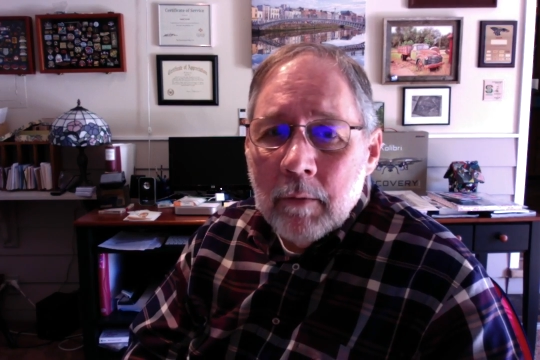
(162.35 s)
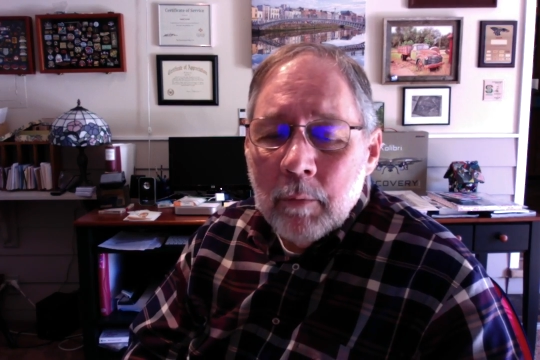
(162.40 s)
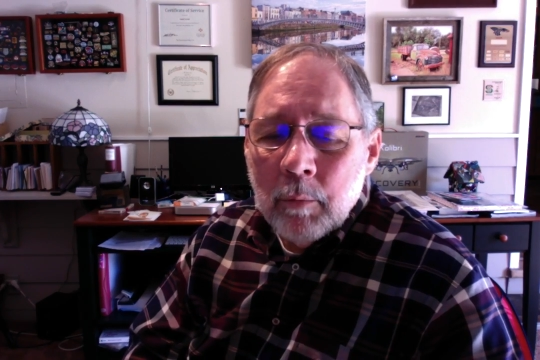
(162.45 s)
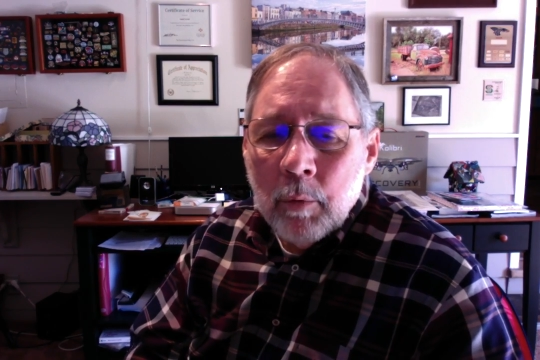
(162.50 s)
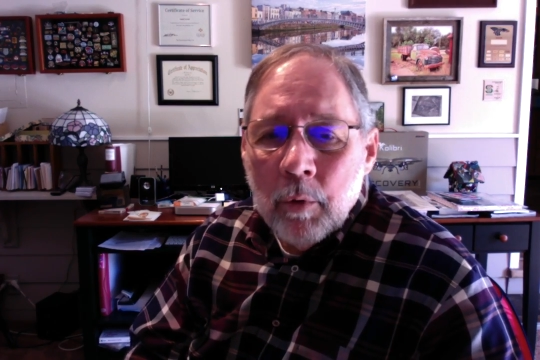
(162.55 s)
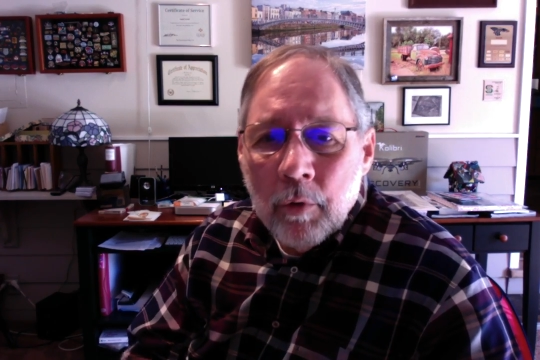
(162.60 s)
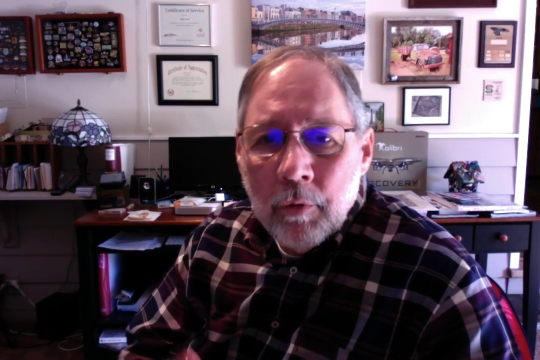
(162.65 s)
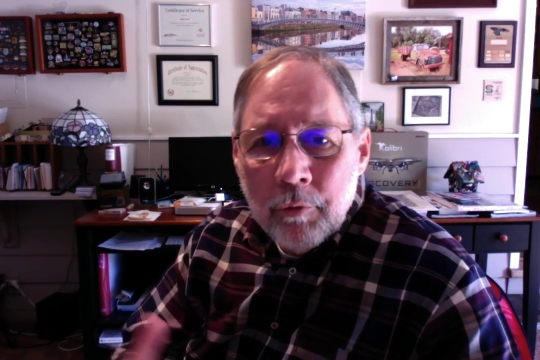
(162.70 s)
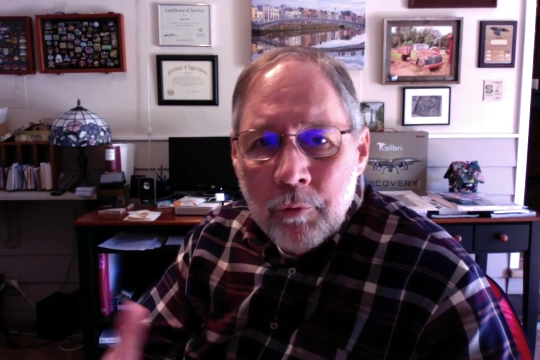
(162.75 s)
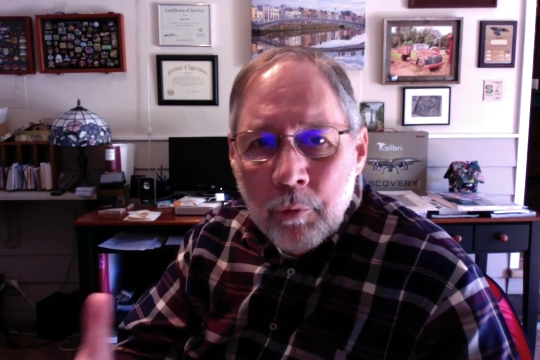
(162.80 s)

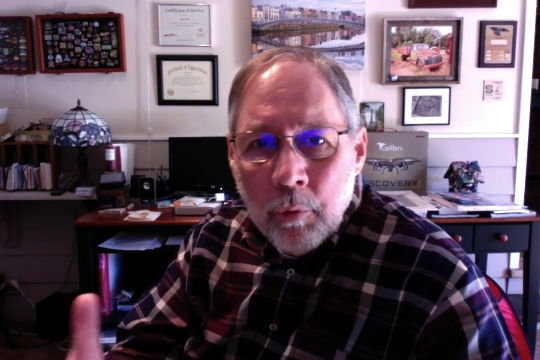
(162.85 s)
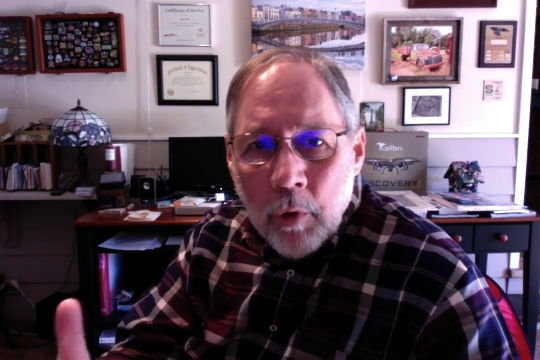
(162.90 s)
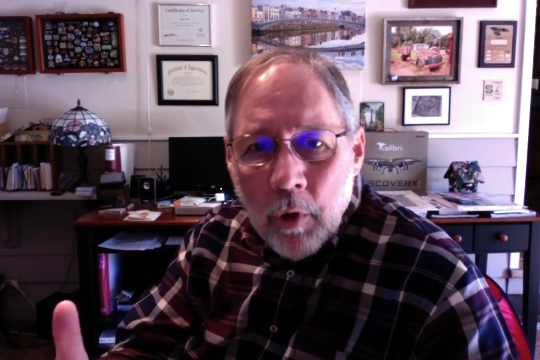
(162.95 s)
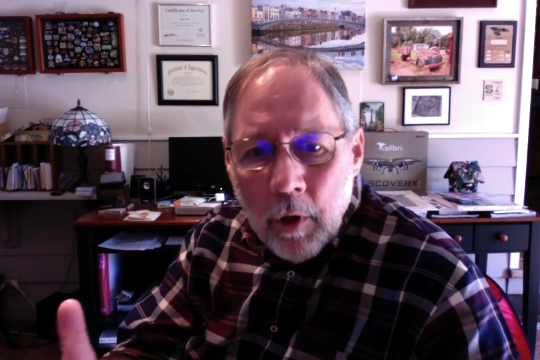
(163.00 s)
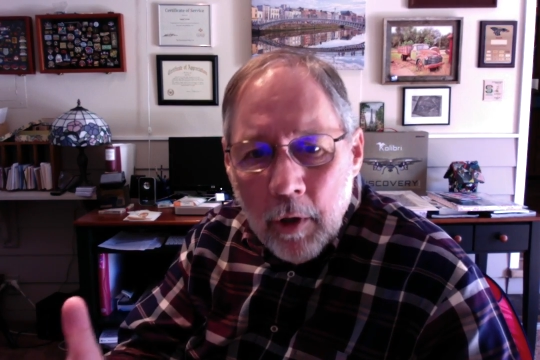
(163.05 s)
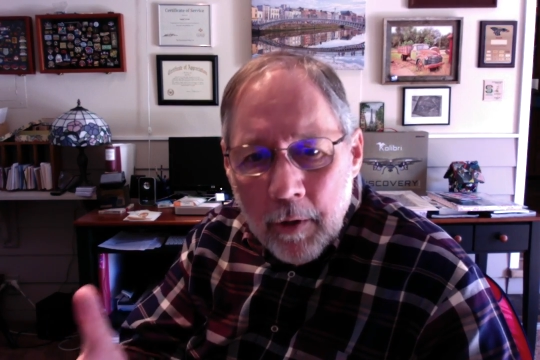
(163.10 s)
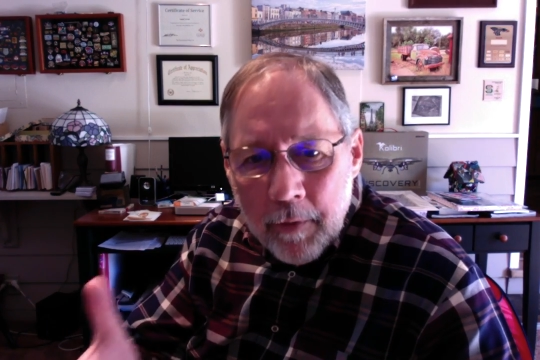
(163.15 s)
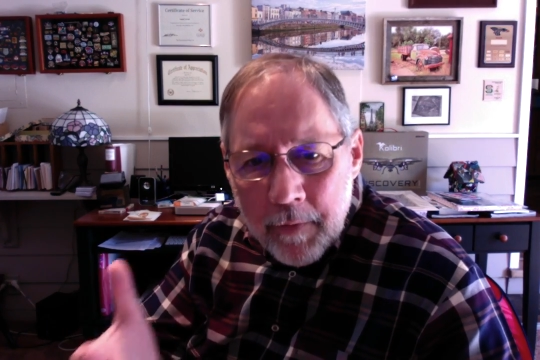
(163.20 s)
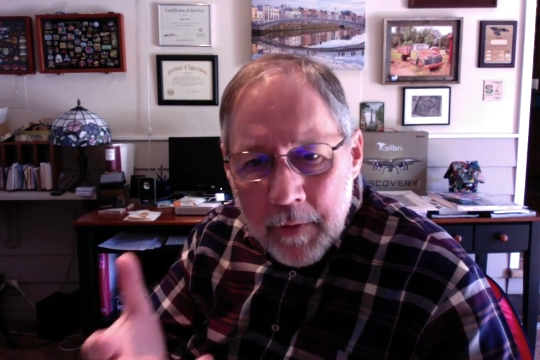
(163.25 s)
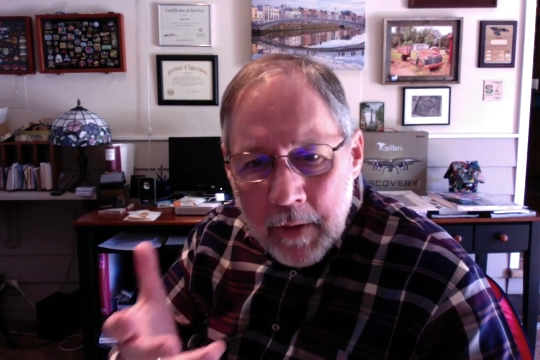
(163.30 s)
will
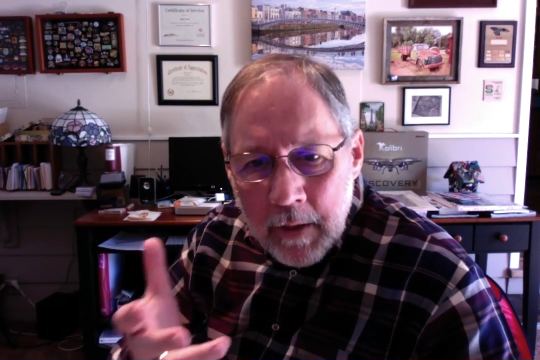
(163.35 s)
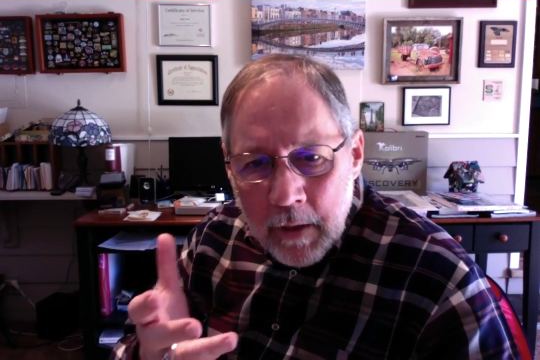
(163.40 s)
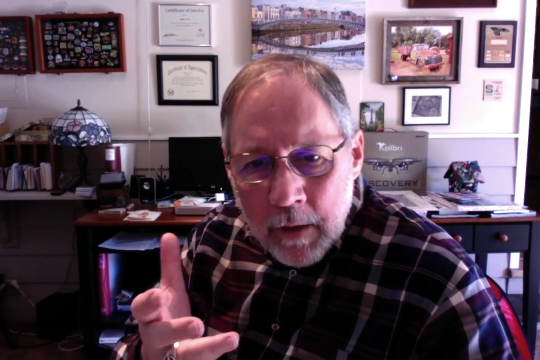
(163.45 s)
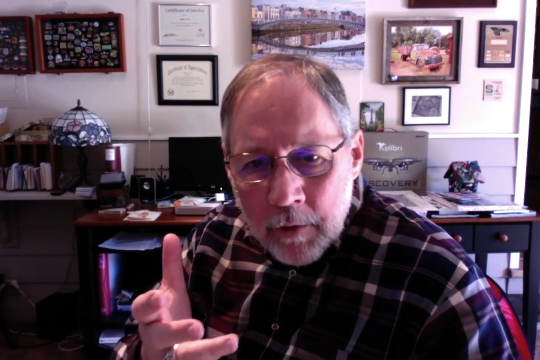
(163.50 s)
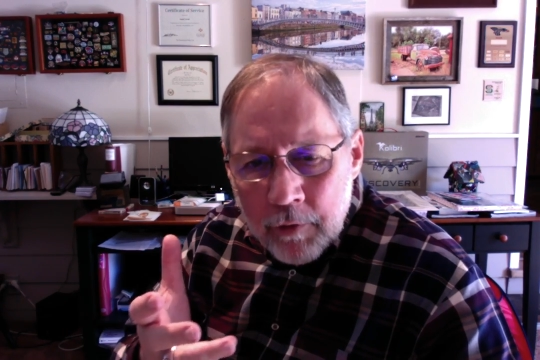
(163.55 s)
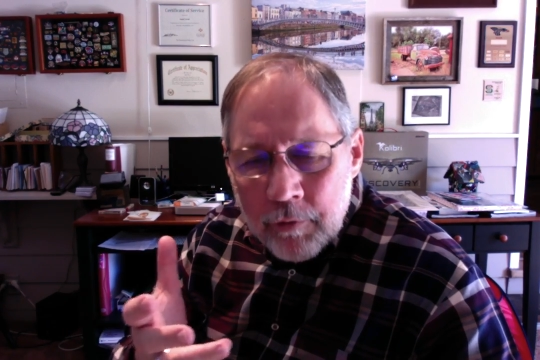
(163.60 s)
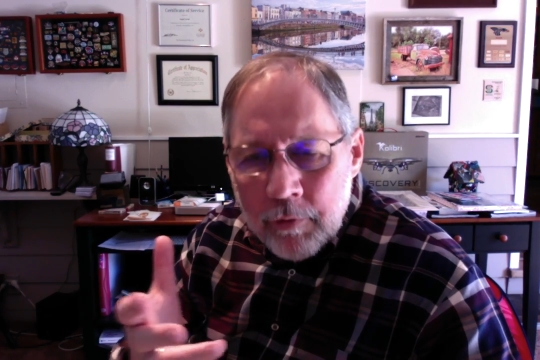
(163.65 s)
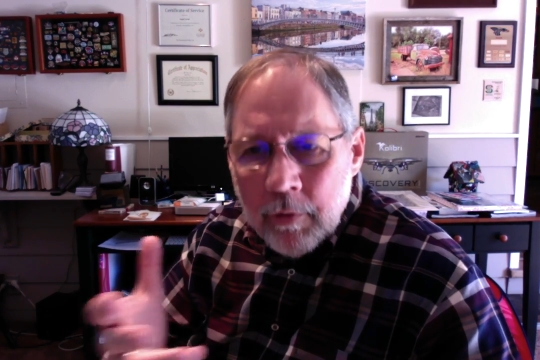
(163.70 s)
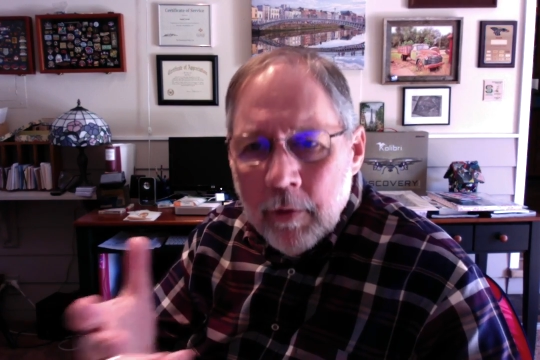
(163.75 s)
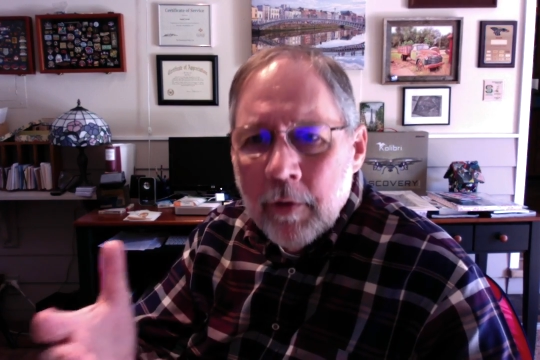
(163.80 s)
draw the
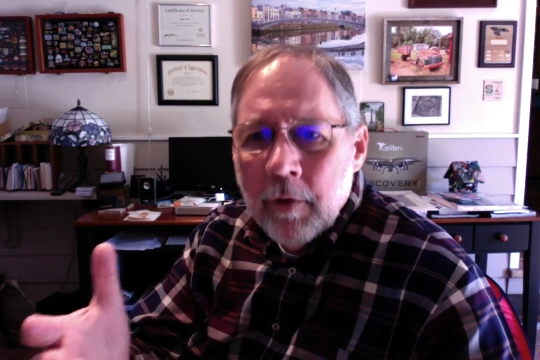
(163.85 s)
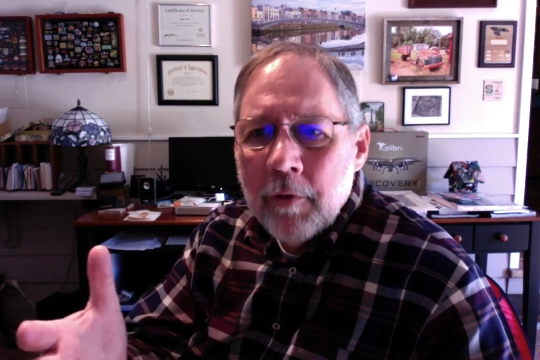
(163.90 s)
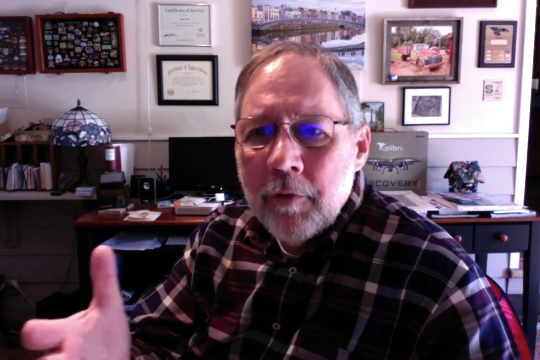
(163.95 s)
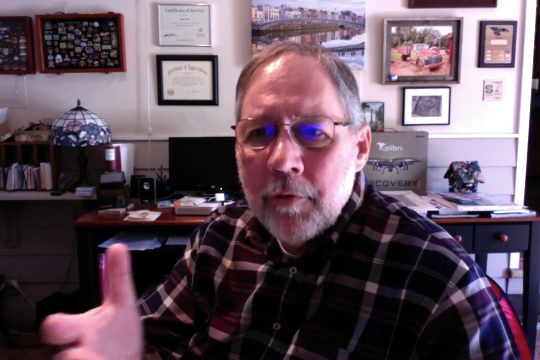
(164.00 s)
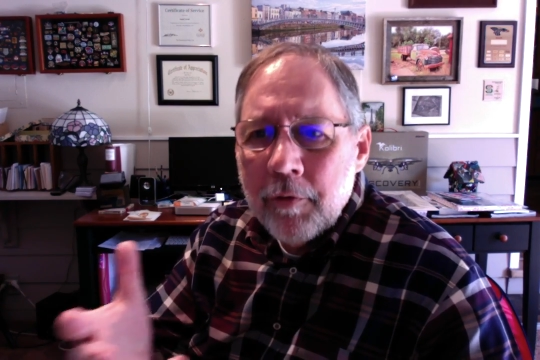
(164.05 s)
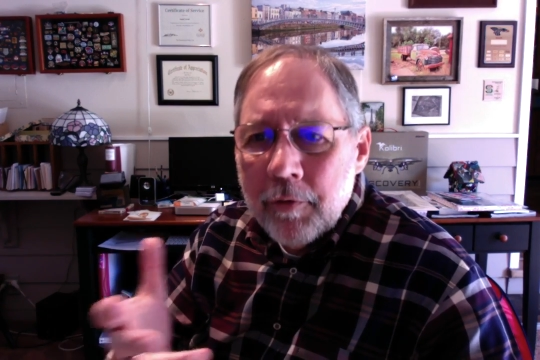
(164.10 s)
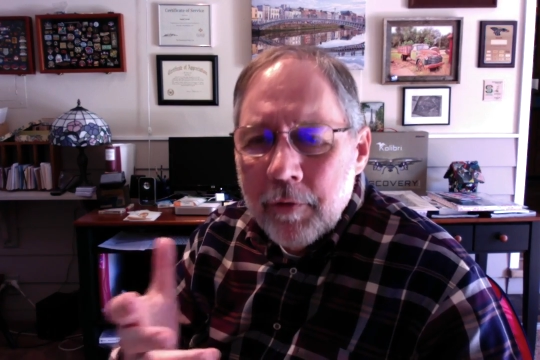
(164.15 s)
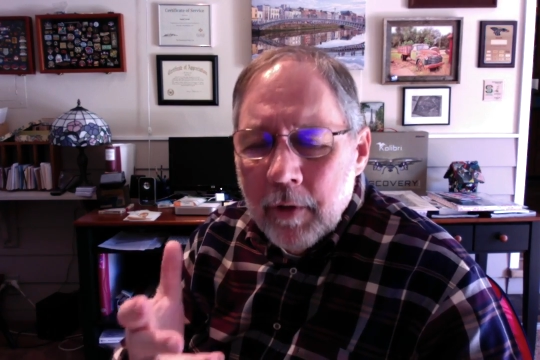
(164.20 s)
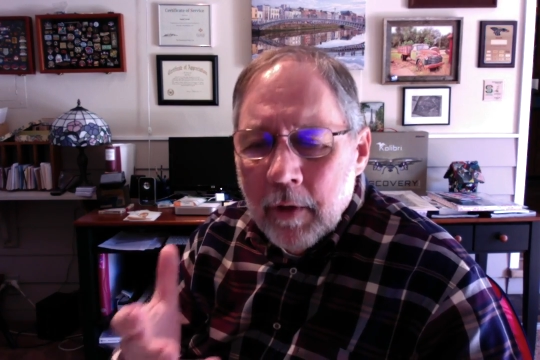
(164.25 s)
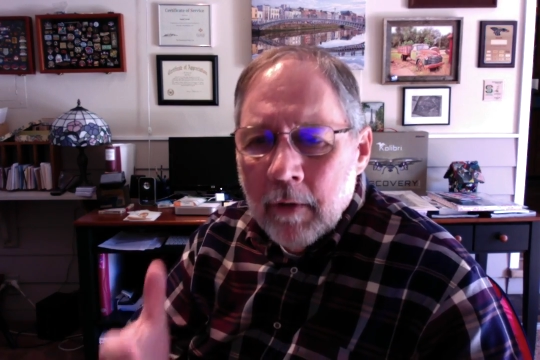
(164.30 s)

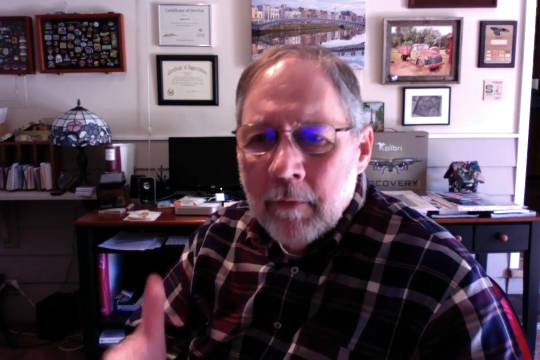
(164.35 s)
interest